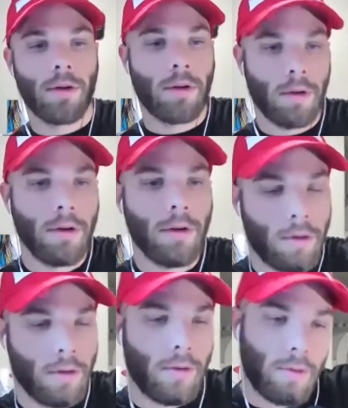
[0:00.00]
through them.
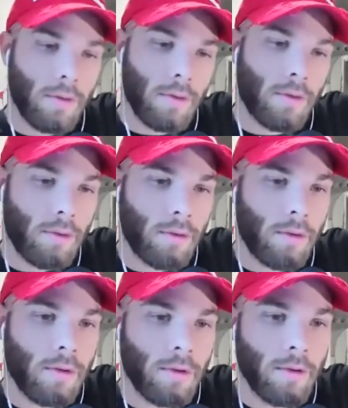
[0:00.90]
So
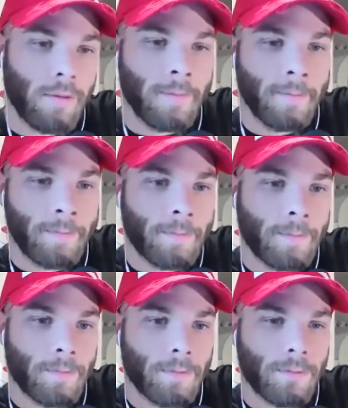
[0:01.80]
say
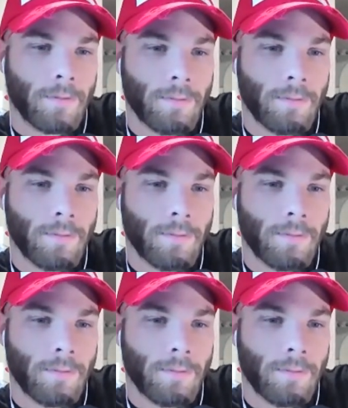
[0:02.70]
the